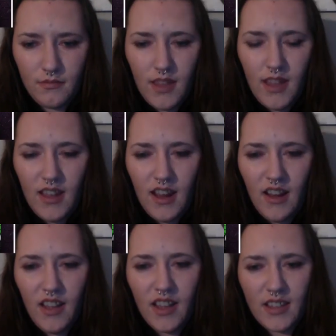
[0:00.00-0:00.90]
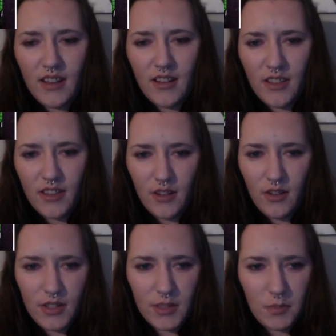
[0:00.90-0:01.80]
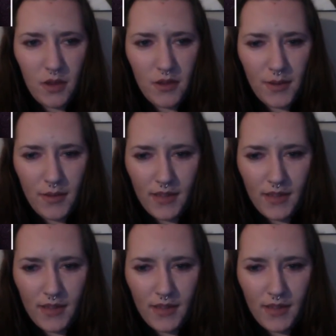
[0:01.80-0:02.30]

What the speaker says: I don't like his haircut though. That's bothering me.